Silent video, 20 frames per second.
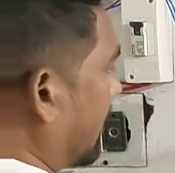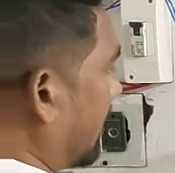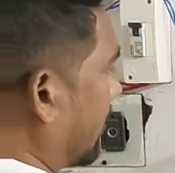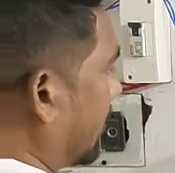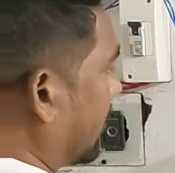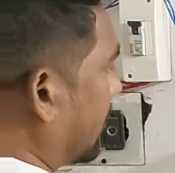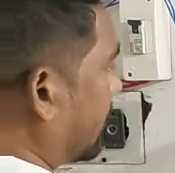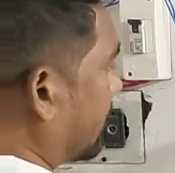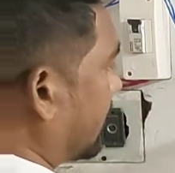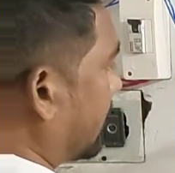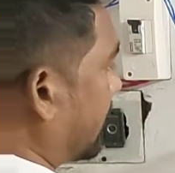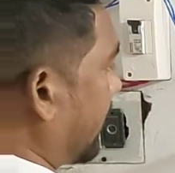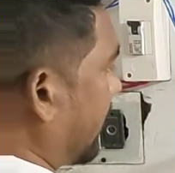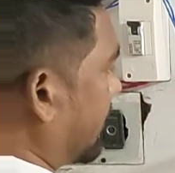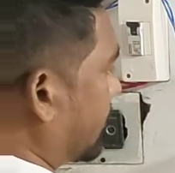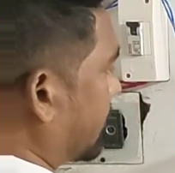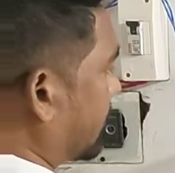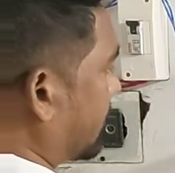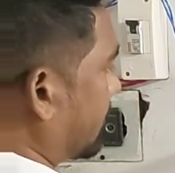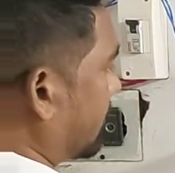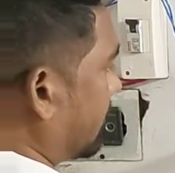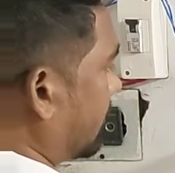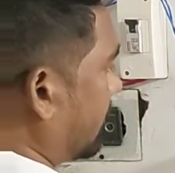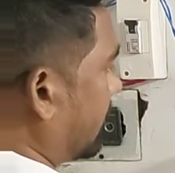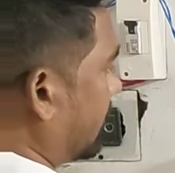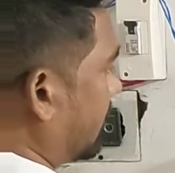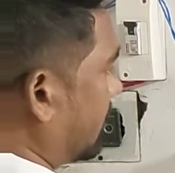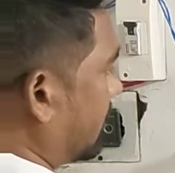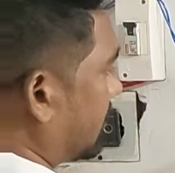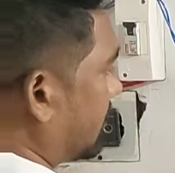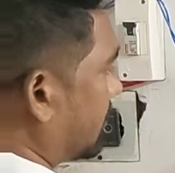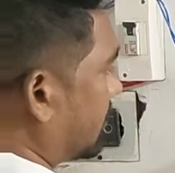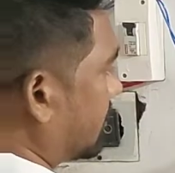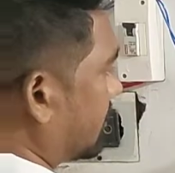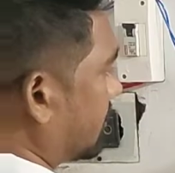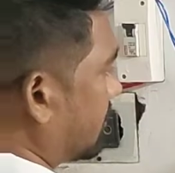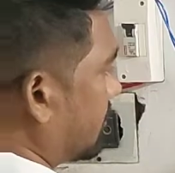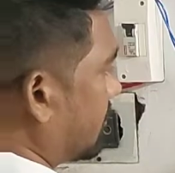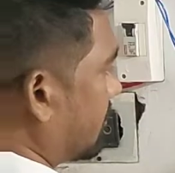a part of the fraction. V naught